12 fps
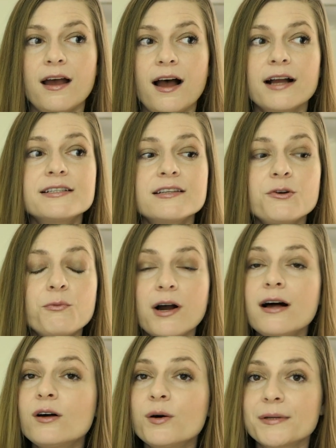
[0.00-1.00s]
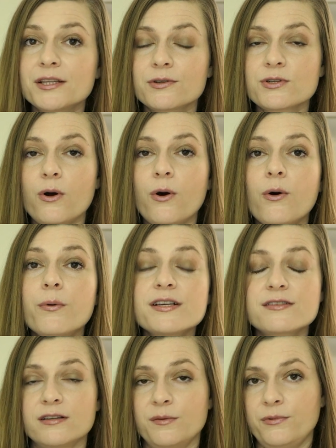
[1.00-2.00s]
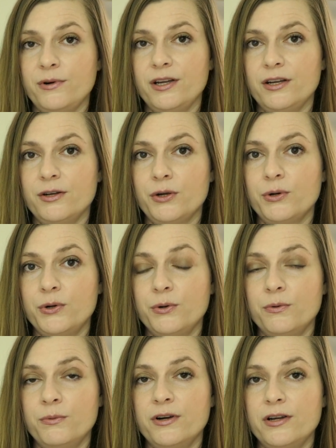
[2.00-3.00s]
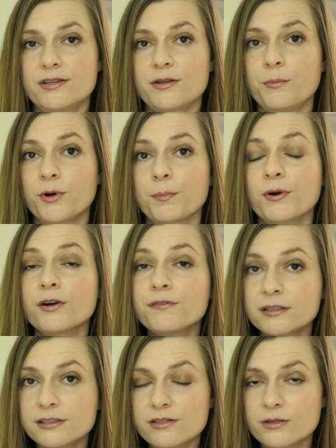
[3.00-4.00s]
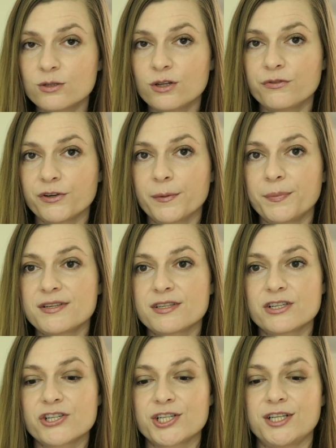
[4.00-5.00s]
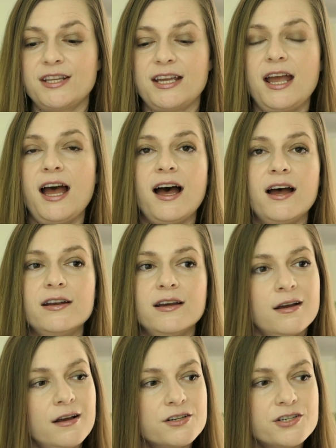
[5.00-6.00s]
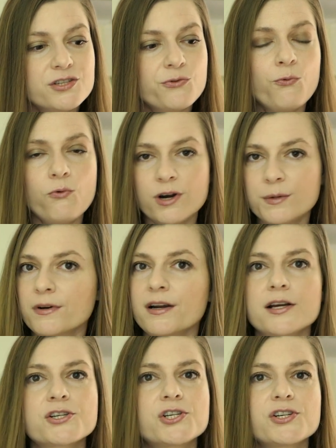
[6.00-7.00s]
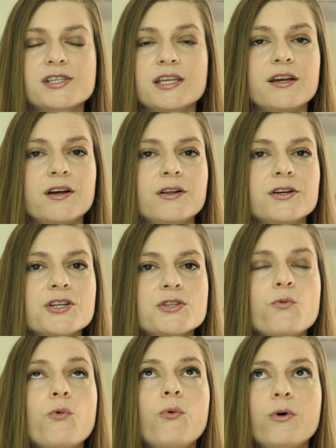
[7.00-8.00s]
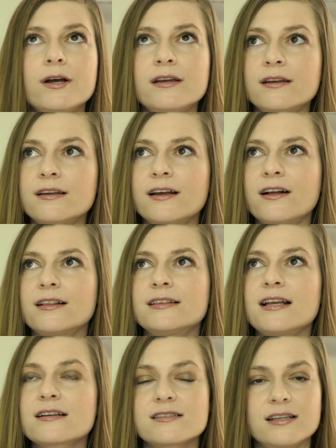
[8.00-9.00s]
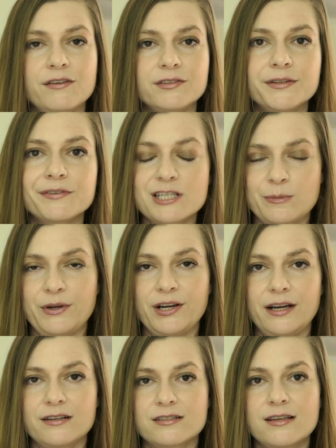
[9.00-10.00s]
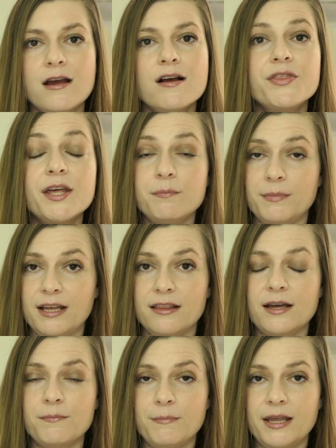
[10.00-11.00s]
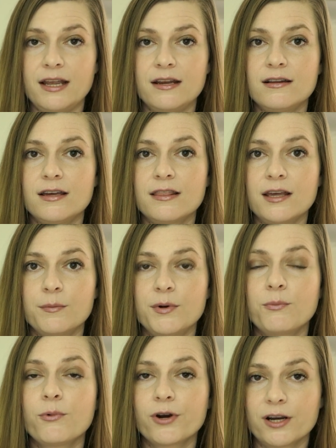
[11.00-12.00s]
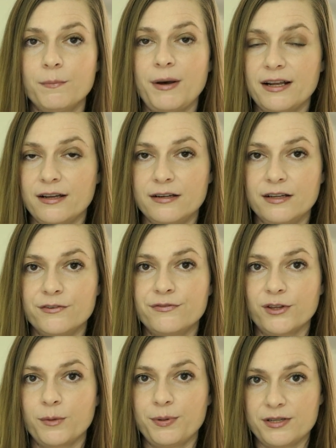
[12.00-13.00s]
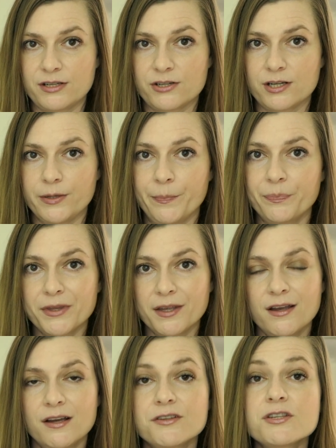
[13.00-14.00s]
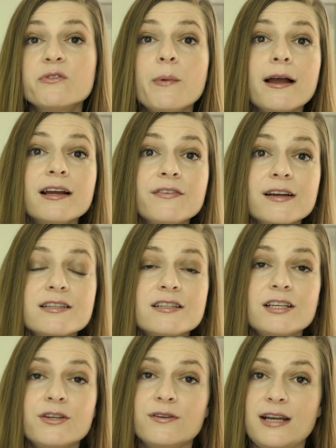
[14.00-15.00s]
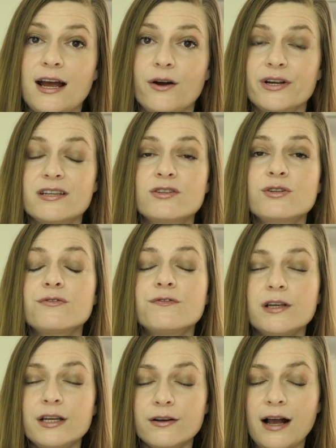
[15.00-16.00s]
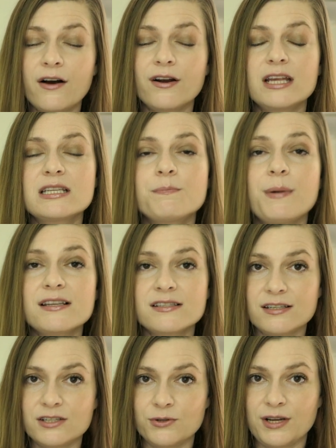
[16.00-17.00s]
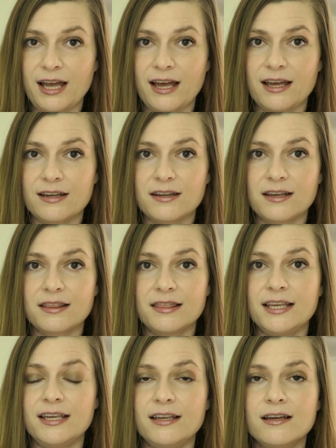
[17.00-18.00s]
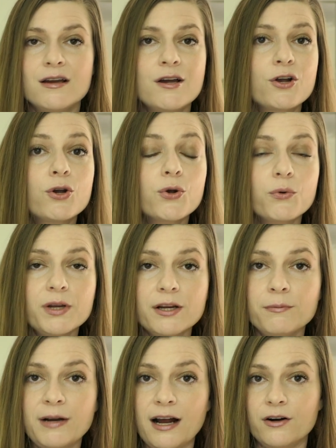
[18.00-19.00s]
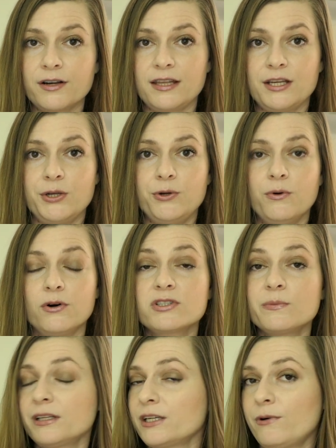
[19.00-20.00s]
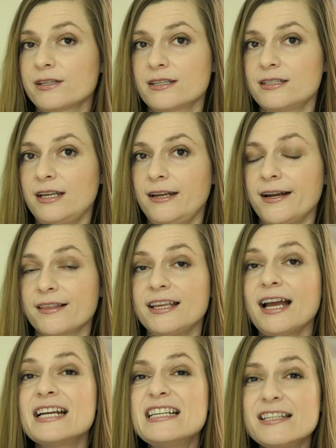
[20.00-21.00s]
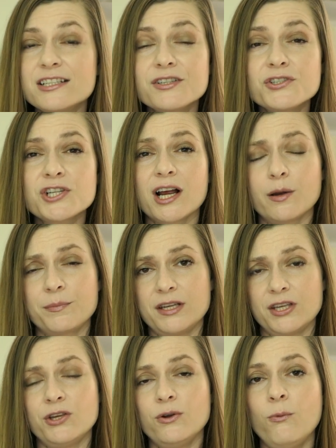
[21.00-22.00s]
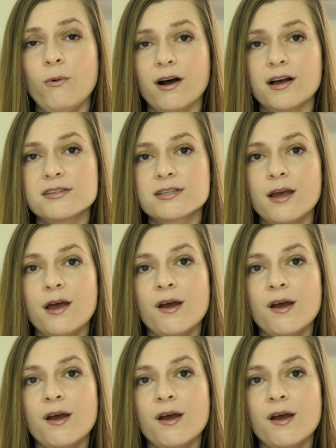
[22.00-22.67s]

I did well, but there was always someone who was more perfectly suited for the position. They had just one more extra skill or just one next level of experience than me that made them more competitive for the position. So my advice to you now is to figure out as best as you can the career route that you ultimately want to take, the ideal job that you want,